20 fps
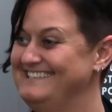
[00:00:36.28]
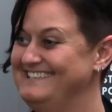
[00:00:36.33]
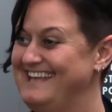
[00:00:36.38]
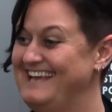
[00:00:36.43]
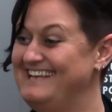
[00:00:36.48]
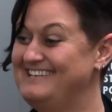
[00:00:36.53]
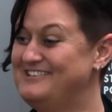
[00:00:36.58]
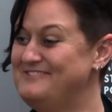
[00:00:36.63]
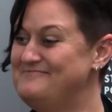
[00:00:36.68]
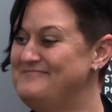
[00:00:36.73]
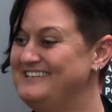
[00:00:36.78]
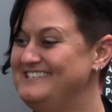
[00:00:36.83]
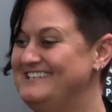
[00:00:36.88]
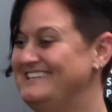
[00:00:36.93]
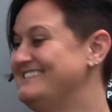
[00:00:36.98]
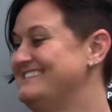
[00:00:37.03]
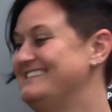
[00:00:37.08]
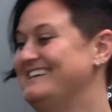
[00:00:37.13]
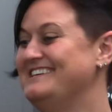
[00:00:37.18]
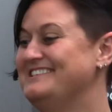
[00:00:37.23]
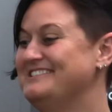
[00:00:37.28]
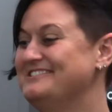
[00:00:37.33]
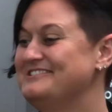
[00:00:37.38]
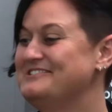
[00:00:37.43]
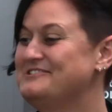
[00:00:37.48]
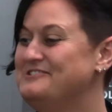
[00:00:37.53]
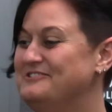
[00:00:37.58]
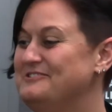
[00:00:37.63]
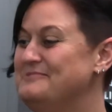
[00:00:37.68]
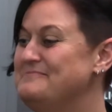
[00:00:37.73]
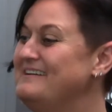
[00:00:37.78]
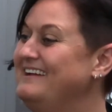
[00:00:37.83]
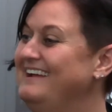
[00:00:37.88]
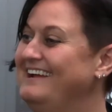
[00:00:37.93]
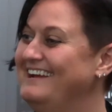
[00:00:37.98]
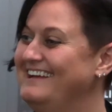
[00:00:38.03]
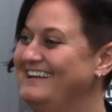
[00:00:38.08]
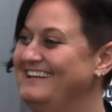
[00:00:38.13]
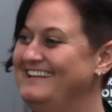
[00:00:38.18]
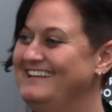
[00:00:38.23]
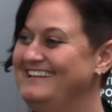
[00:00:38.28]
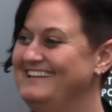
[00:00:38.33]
Thanks so much, Anastasia. It's cool to be here.